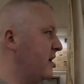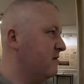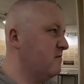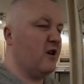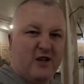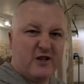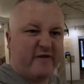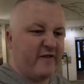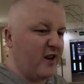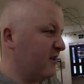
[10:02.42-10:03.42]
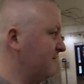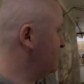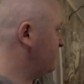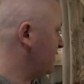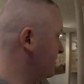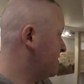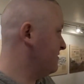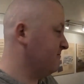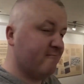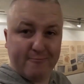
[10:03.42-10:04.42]
but it's free. It takes
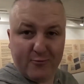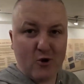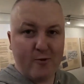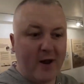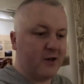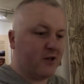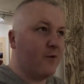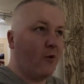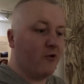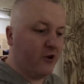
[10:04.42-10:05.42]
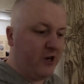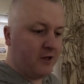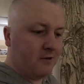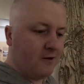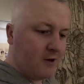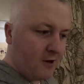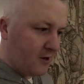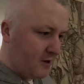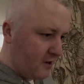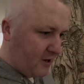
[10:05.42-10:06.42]
2 minutes to walk around it, and
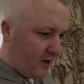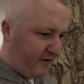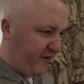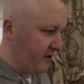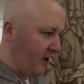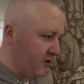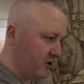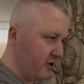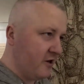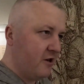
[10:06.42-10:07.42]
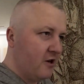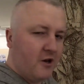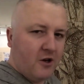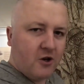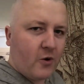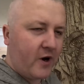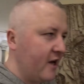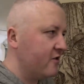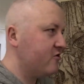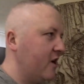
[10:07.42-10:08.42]
I find it actually quite
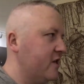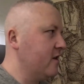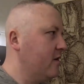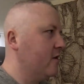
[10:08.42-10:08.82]
interesting.